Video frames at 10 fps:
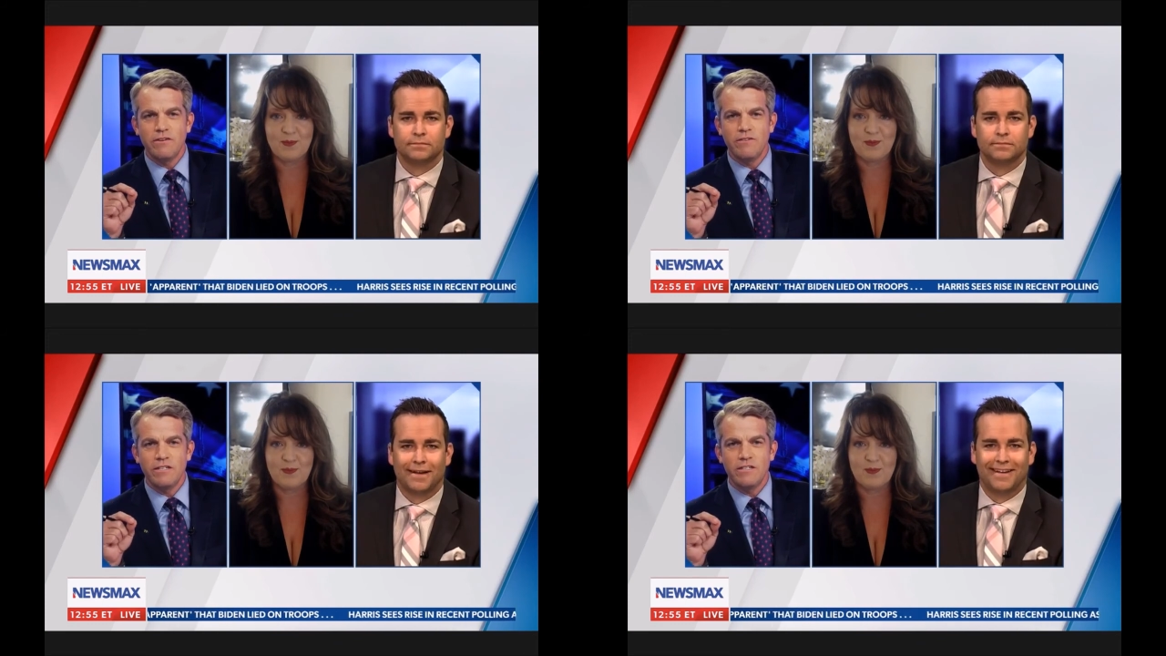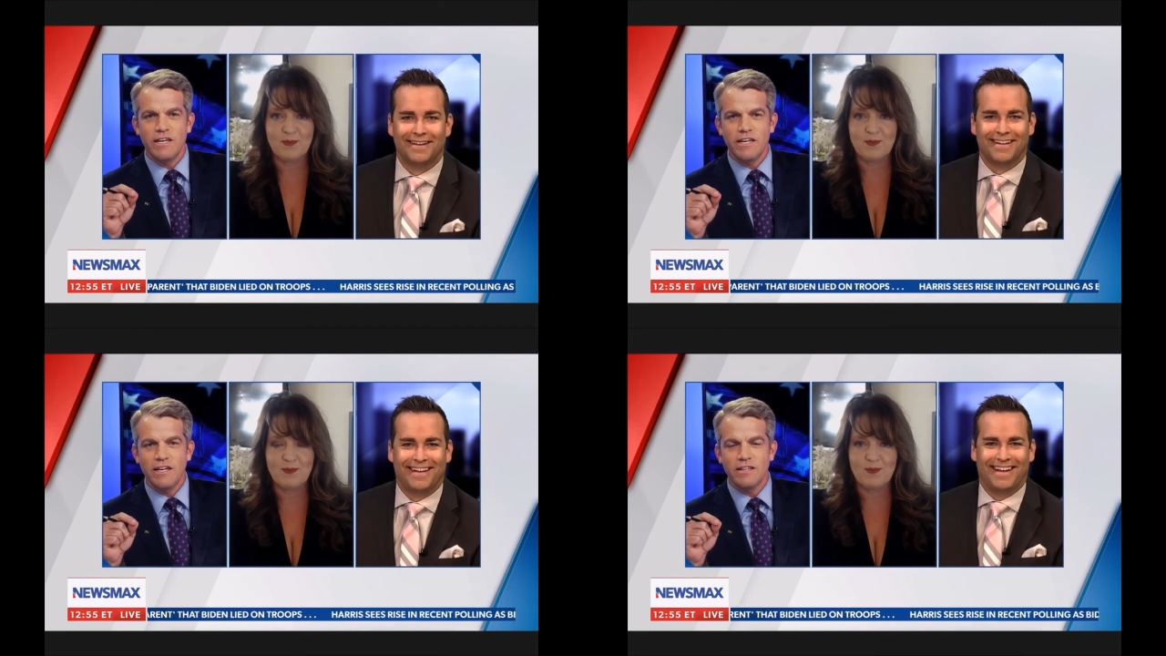Speaker 1: say,
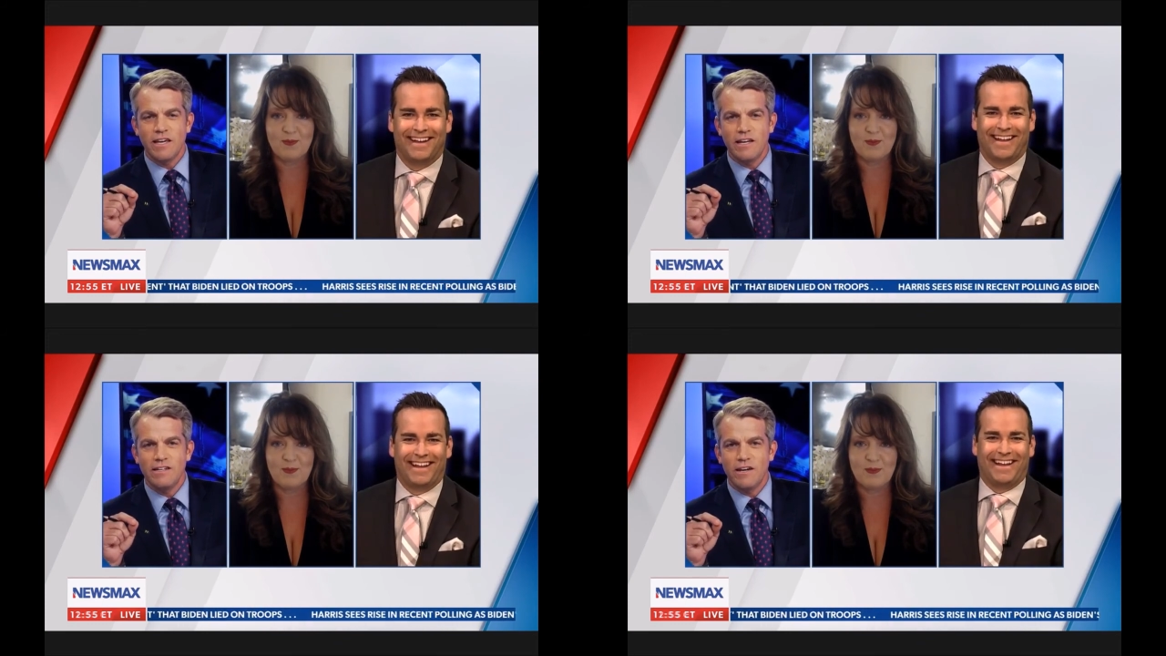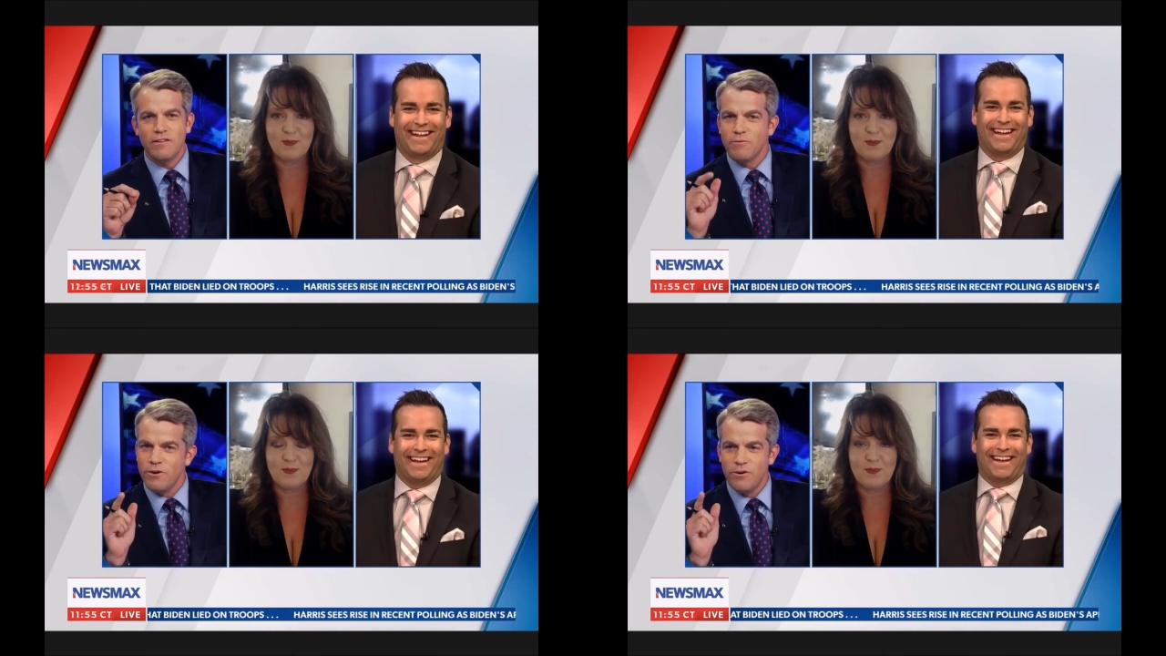kick the can down the
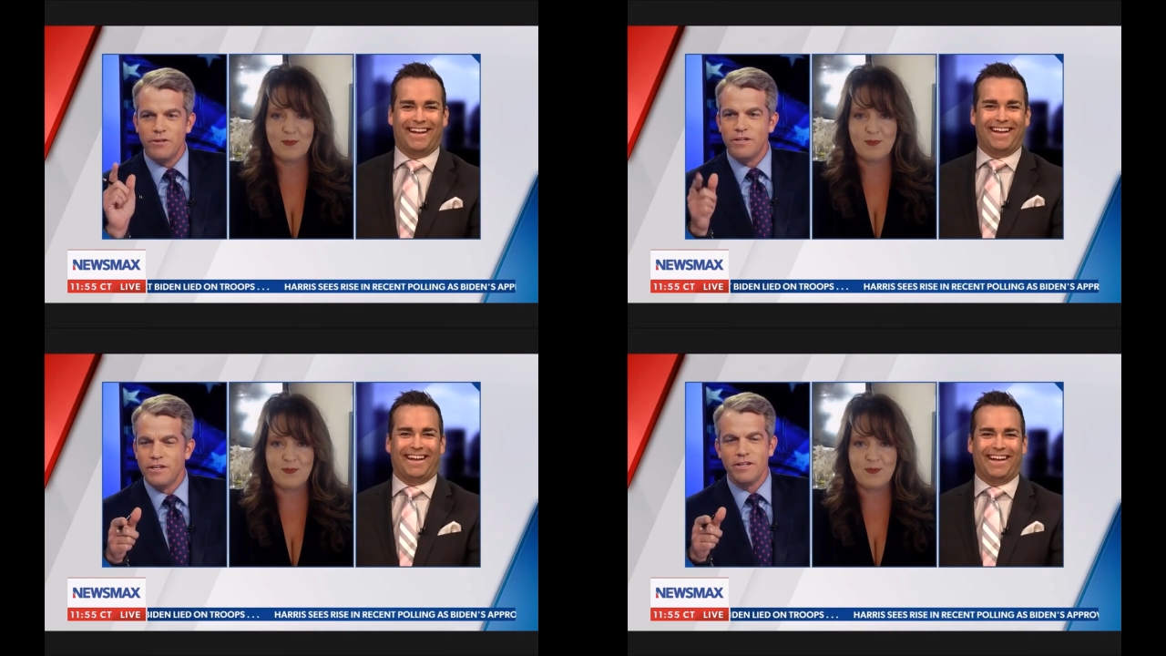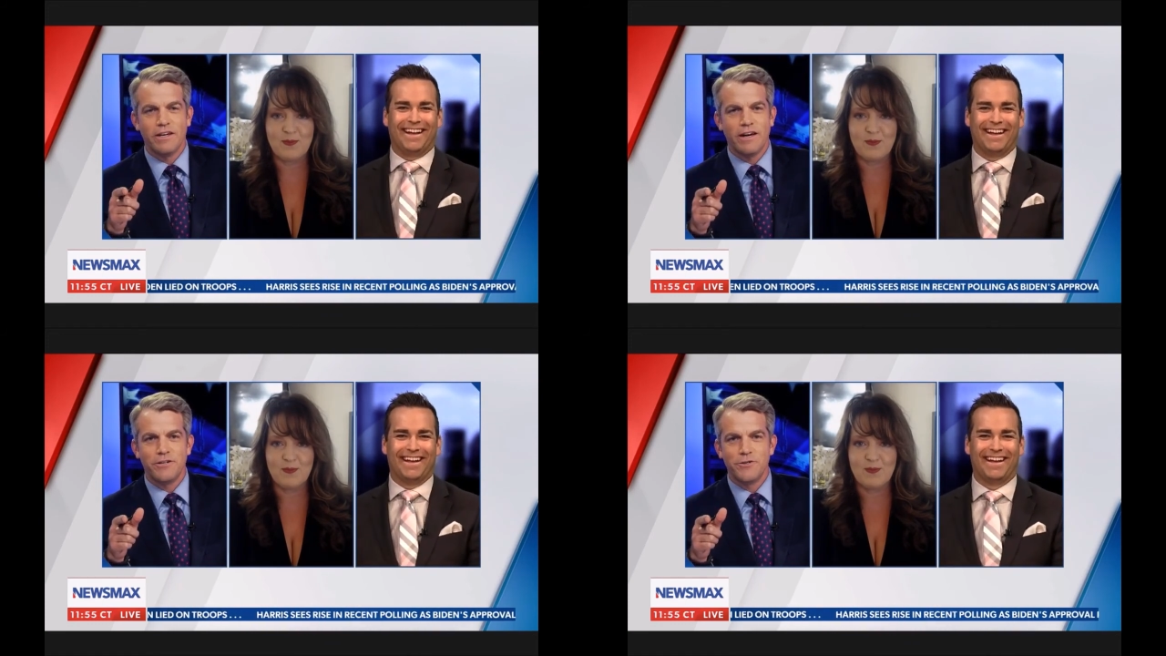road, you got to
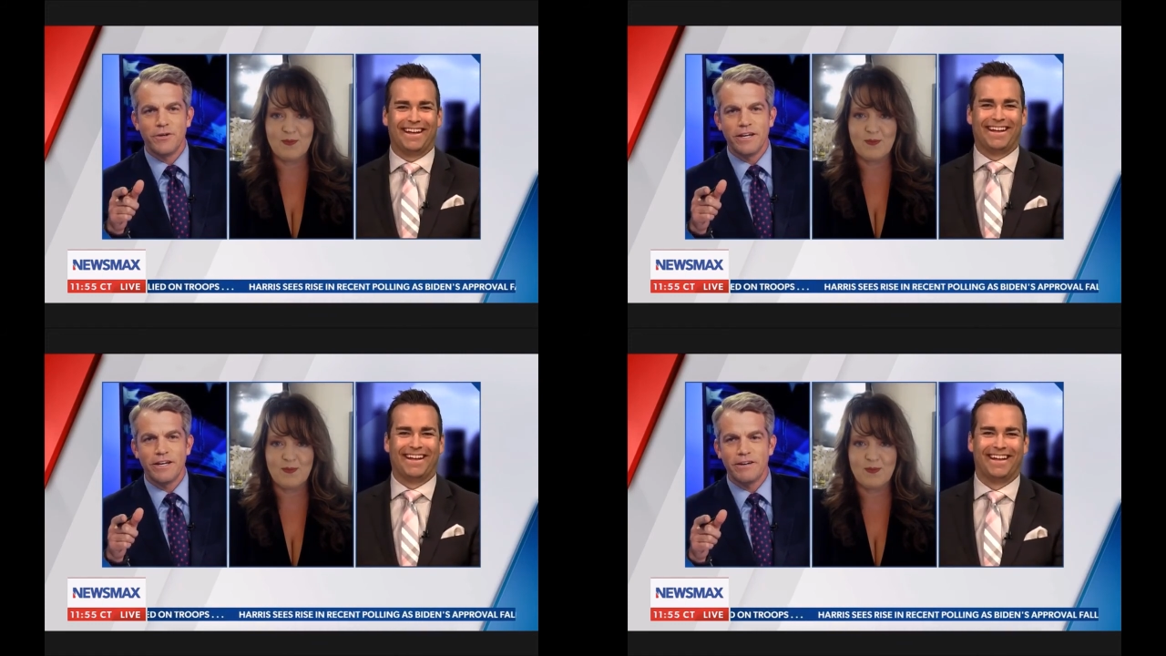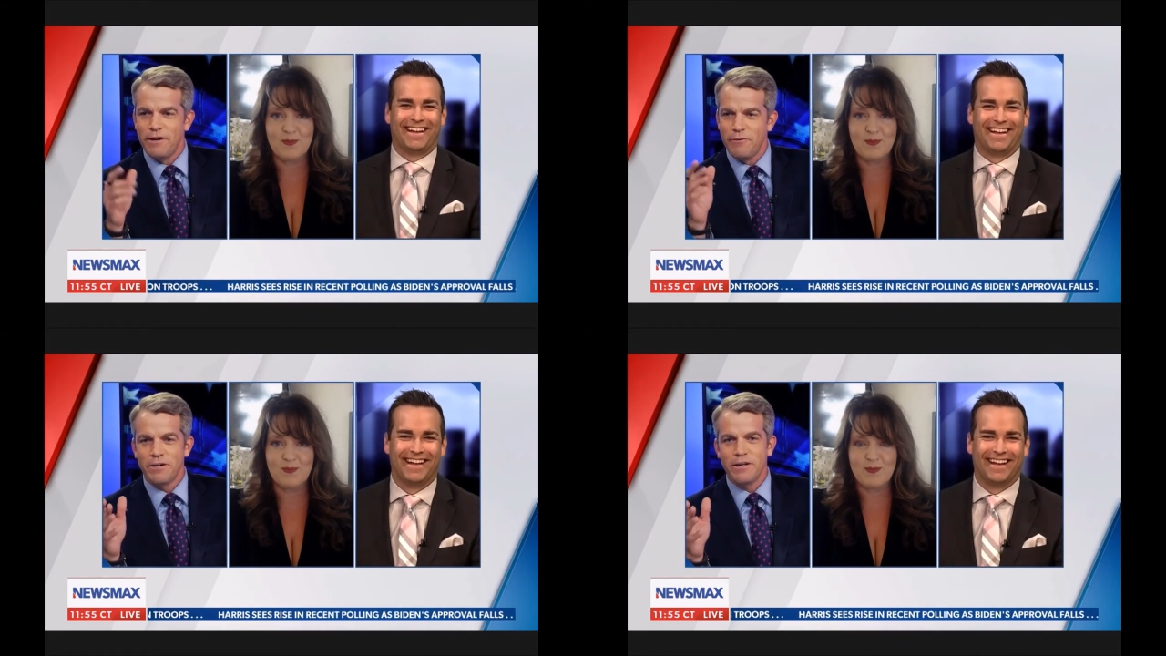drink. I know we're
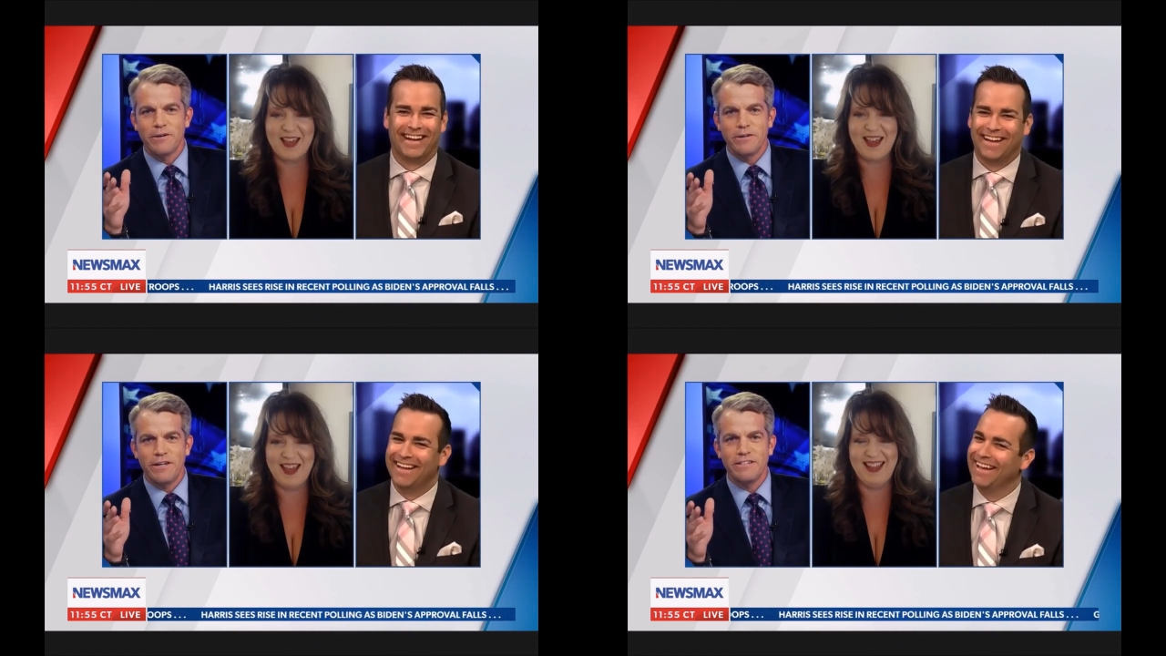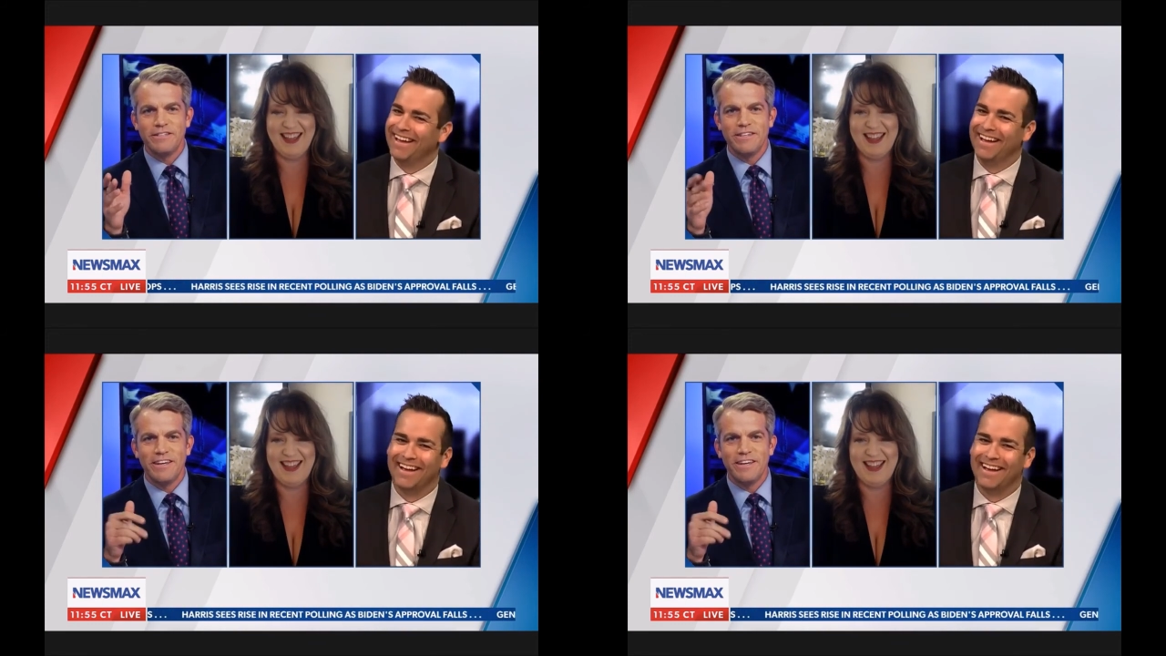going to hear it a lot today.